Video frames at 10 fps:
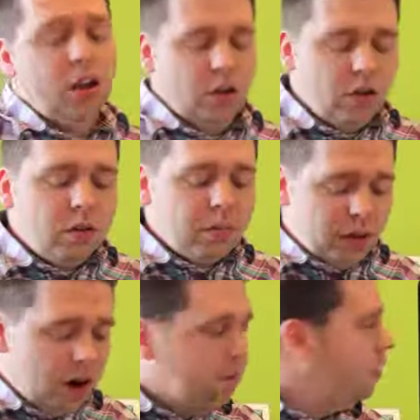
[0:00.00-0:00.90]
you can
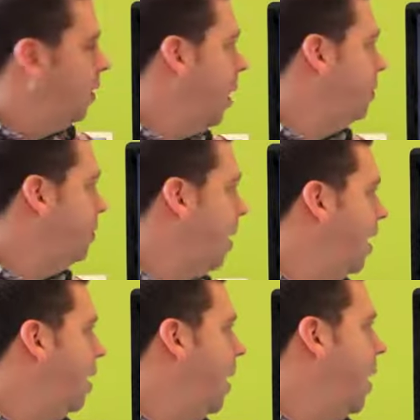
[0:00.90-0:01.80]
become the top of
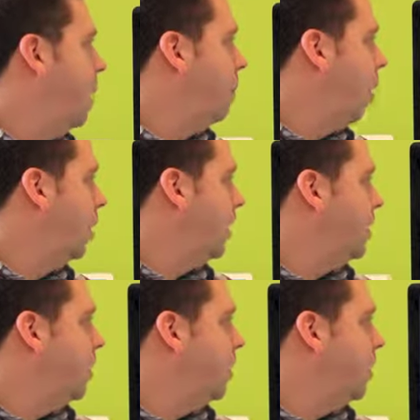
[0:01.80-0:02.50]
mind marketing.